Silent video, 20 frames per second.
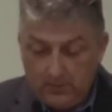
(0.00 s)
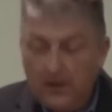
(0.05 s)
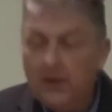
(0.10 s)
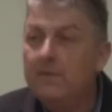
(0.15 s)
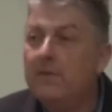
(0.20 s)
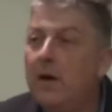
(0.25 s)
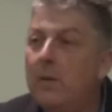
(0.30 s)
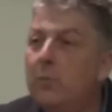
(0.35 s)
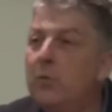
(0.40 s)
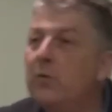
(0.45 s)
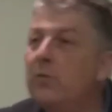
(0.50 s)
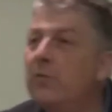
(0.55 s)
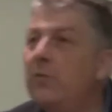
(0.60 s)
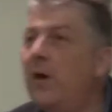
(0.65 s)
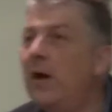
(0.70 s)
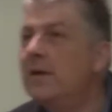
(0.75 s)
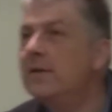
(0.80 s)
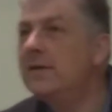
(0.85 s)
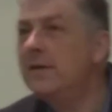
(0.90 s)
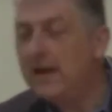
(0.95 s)
Give up your
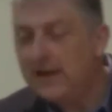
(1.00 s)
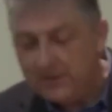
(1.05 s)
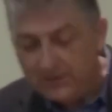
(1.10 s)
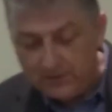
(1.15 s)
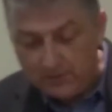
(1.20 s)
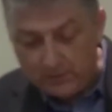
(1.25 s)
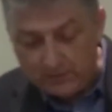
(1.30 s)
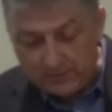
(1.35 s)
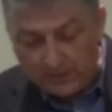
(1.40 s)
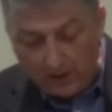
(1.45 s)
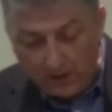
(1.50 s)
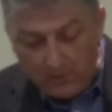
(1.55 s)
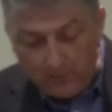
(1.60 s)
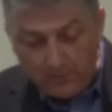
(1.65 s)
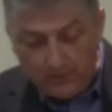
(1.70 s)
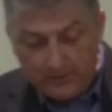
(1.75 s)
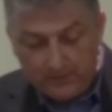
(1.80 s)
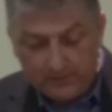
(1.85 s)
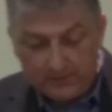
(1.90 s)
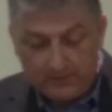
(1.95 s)
fight against him, it's
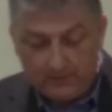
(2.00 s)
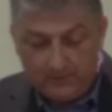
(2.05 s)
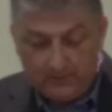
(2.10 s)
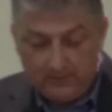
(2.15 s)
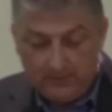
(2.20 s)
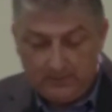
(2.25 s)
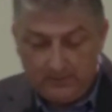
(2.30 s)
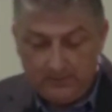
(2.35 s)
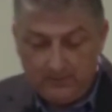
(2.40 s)
hopeless.